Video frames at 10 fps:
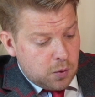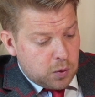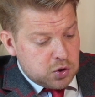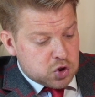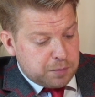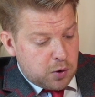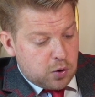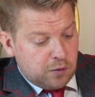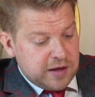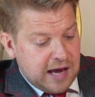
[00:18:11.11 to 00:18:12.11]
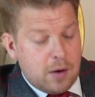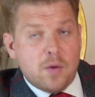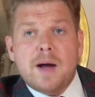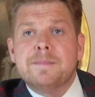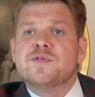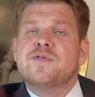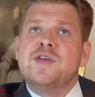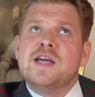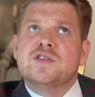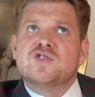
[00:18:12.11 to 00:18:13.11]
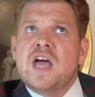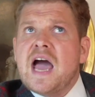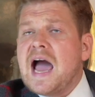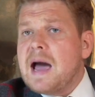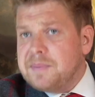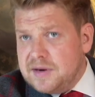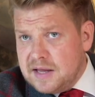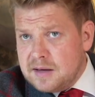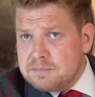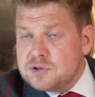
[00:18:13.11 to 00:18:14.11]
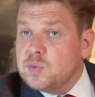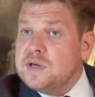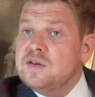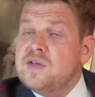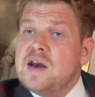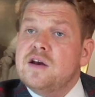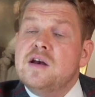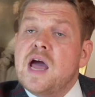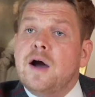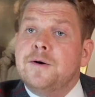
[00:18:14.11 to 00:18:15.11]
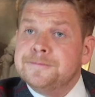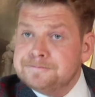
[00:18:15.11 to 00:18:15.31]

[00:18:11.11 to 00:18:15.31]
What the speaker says: when you spoke of the outcomes of things happening between then and now.